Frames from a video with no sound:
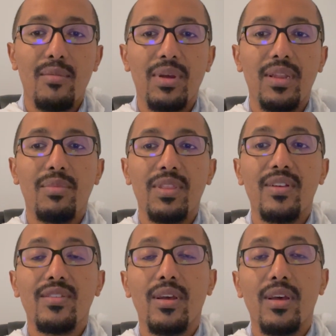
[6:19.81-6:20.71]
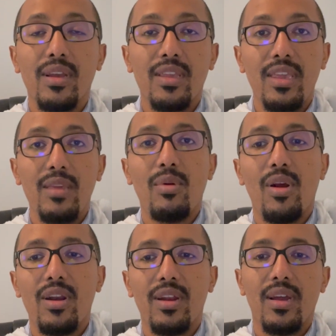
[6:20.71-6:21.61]
but there's a key
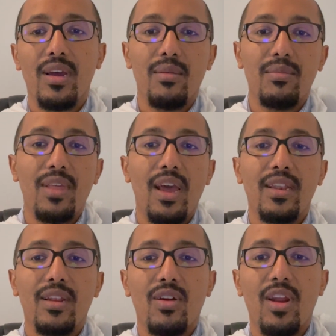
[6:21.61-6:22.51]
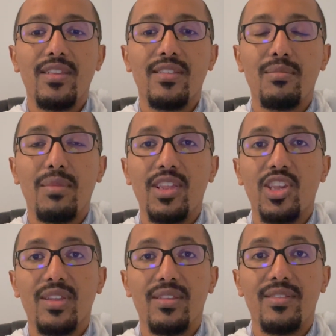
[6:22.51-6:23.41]
part that Christ
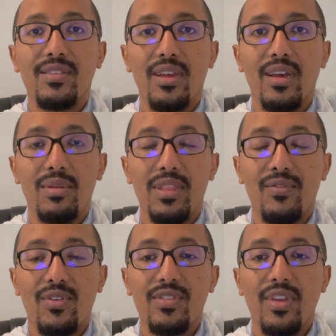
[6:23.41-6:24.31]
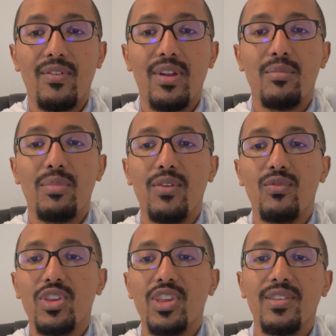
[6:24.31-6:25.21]
mentions in the verse I read above,
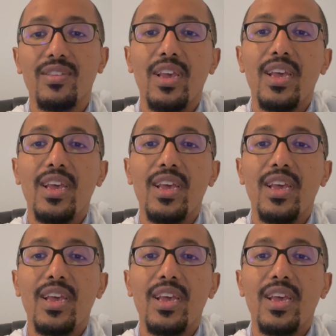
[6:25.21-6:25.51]
which is,